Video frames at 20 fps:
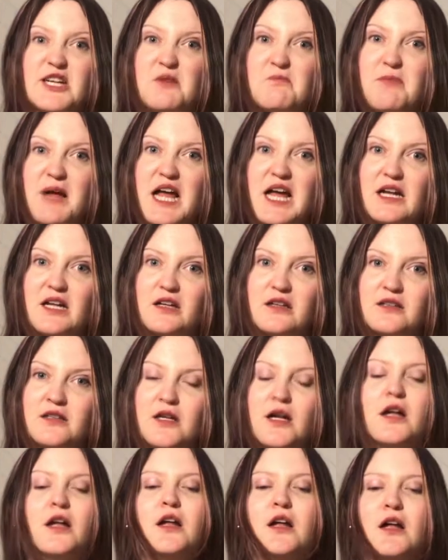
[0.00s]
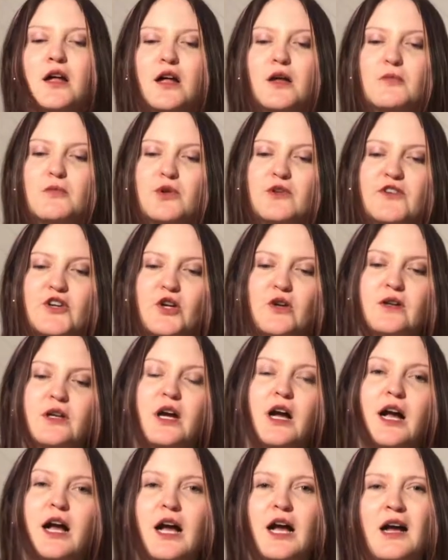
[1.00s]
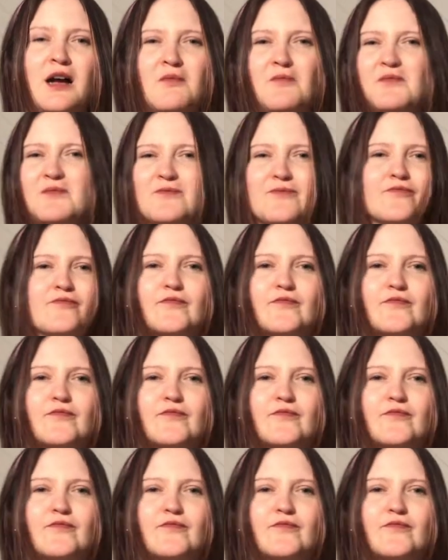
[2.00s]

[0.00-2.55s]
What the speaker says: get back. Moving on.